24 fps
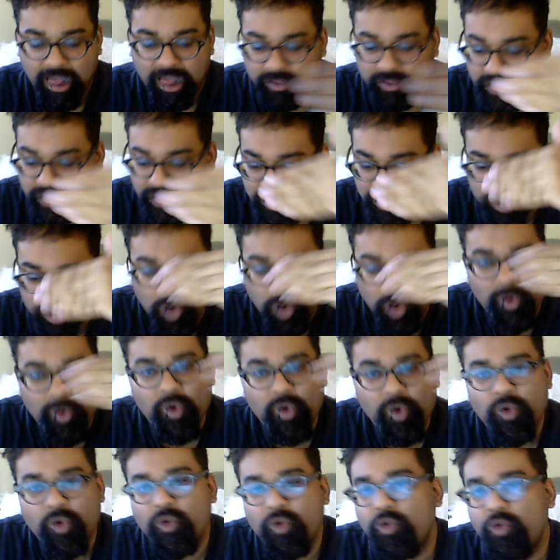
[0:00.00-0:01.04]
There's so
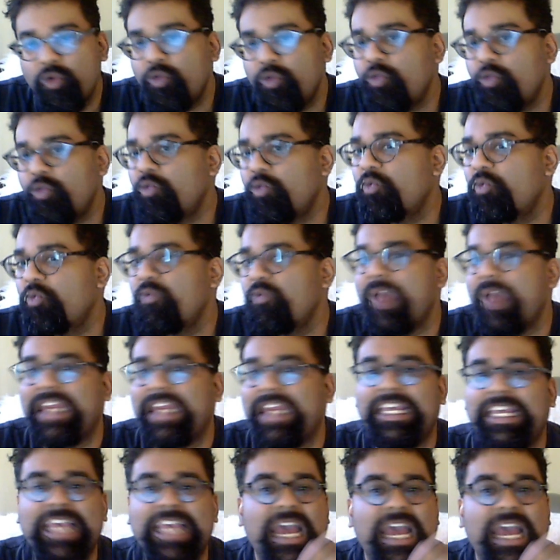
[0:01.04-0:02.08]

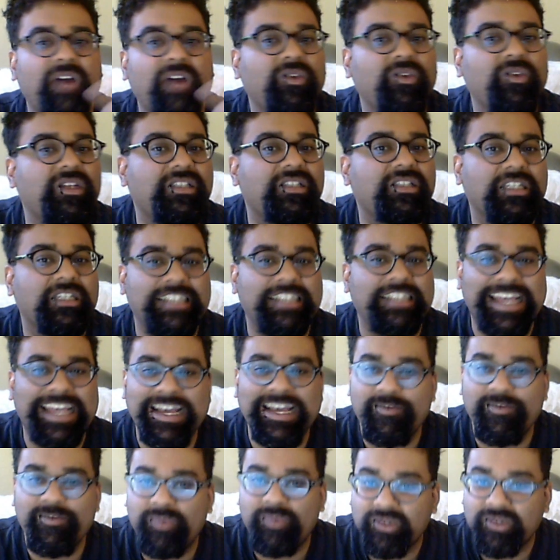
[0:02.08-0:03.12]
many countless
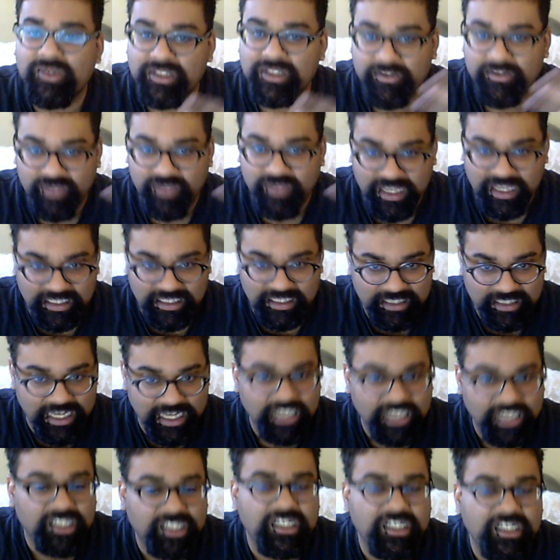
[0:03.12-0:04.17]
examples of this that
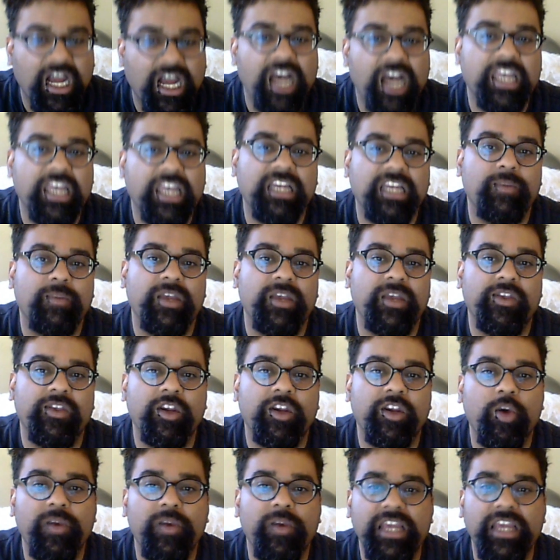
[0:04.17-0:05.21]
it's shocking to me that
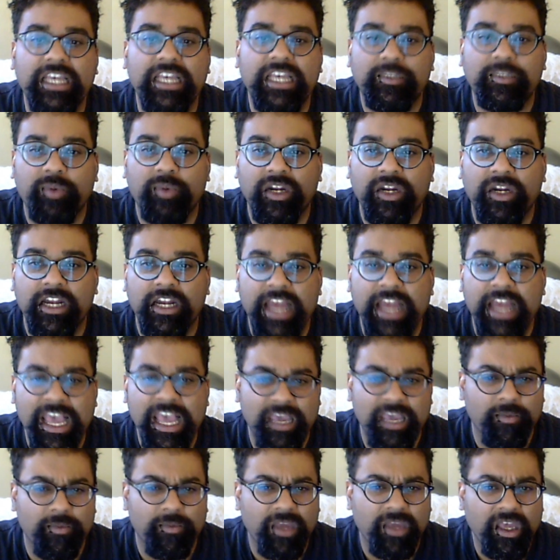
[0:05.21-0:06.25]
nobody has put a
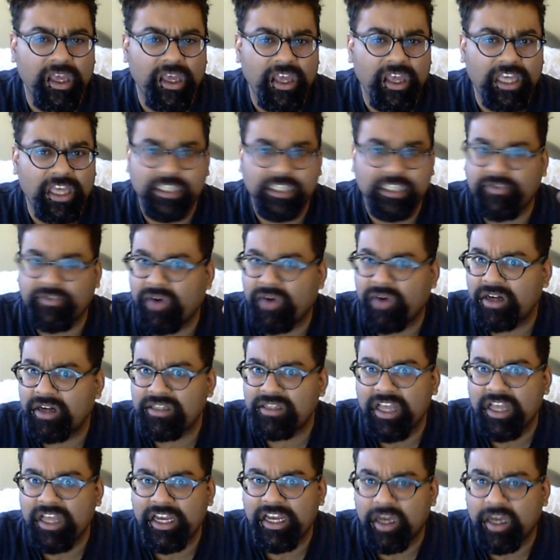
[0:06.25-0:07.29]
name, as far as
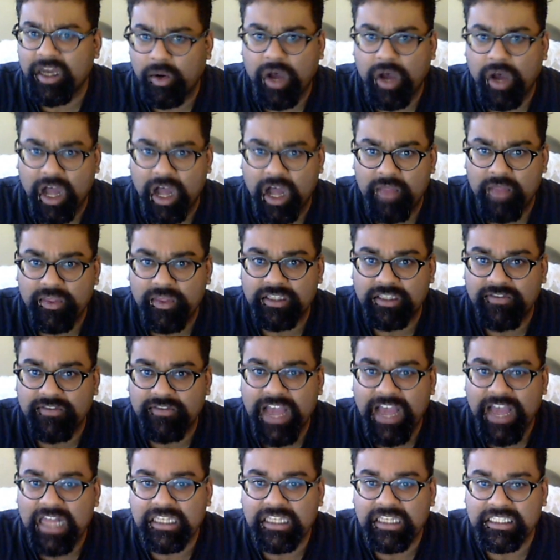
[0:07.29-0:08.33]
I know, on this
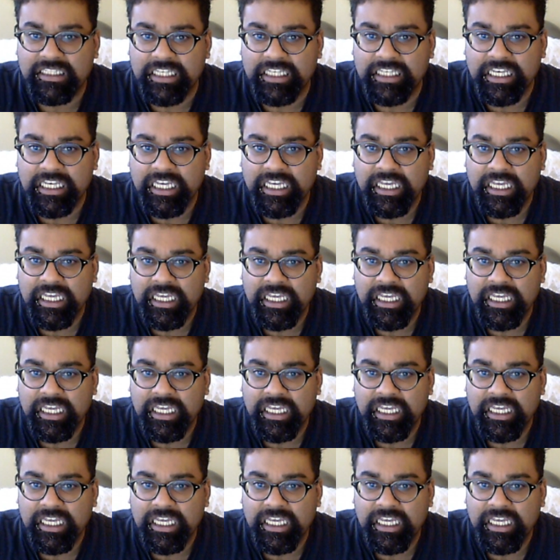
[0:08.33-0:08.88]
fallacy.